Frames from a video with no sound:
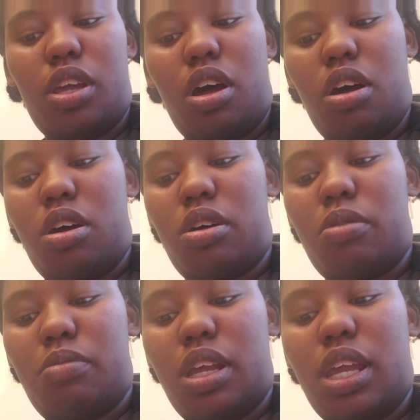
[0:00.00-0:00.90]

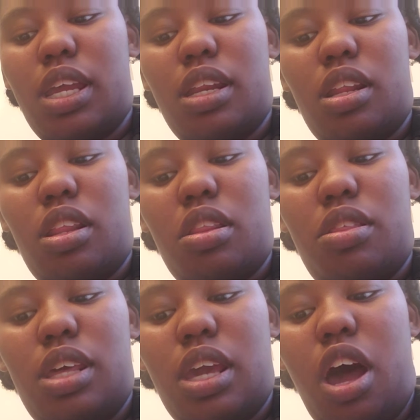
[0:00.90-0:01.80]
Um, in
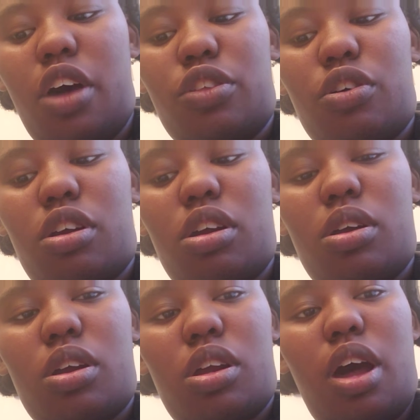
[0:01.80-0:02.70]
the other
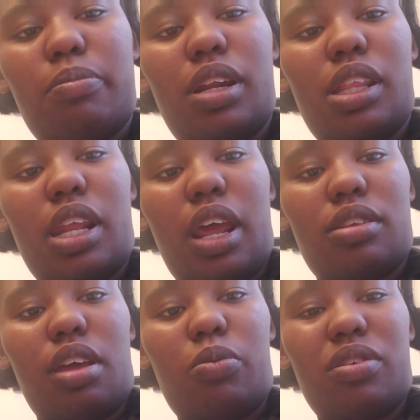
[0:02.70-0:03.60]
company that I
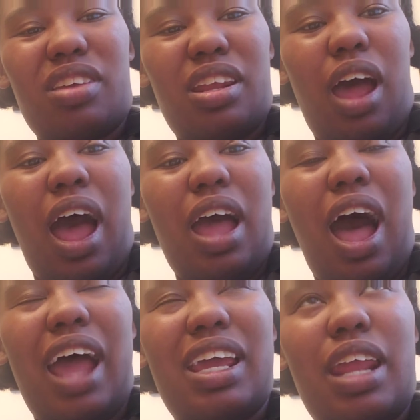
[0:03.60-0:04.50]
said was in
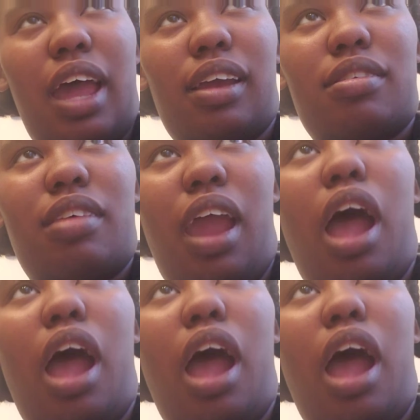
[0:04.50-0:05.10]
INX, they